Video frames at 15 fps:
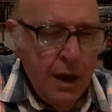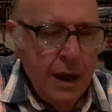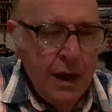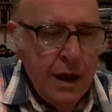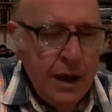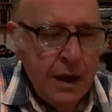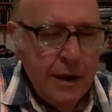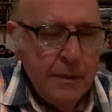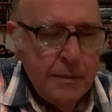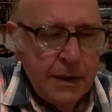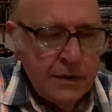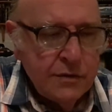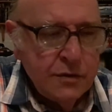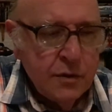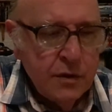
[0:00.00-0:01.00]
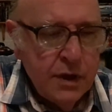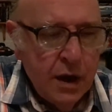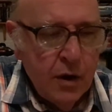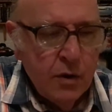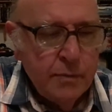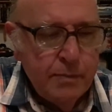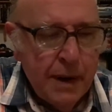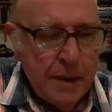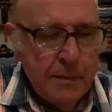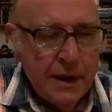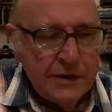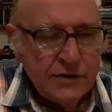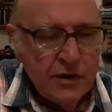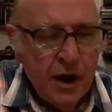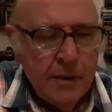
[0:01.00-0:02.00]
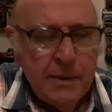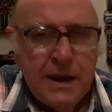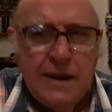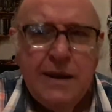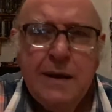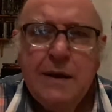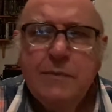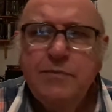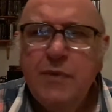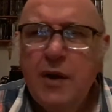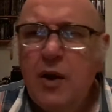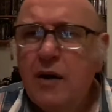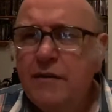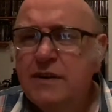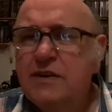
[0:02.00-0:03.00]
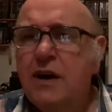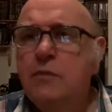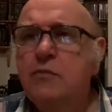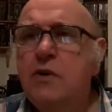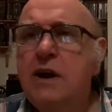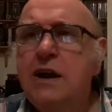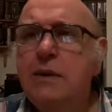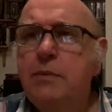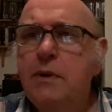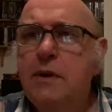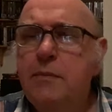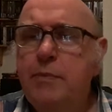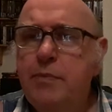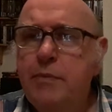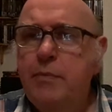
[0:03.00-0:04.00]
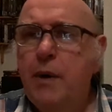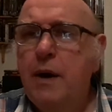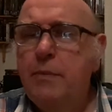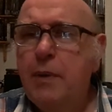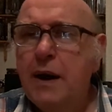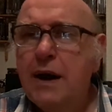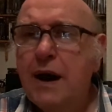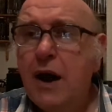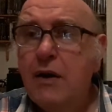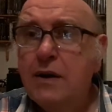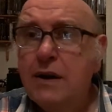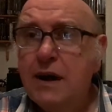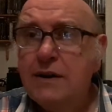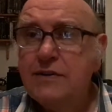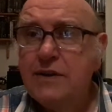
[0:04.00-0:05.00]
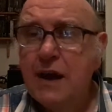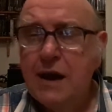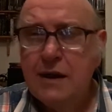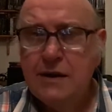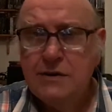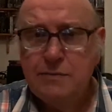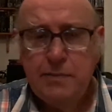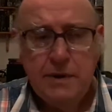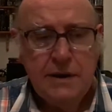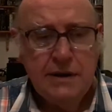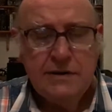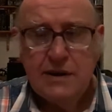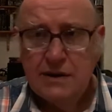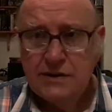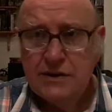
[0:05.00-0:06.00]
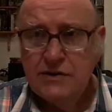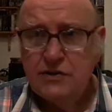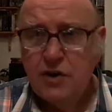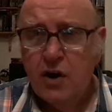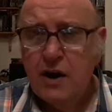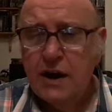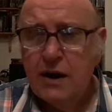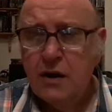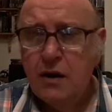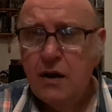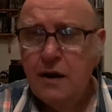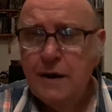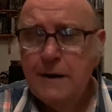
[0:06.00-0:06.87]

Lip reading: That's all the old Batman stuff. I mean, a lot of it's unreadable by current day standards, but as historical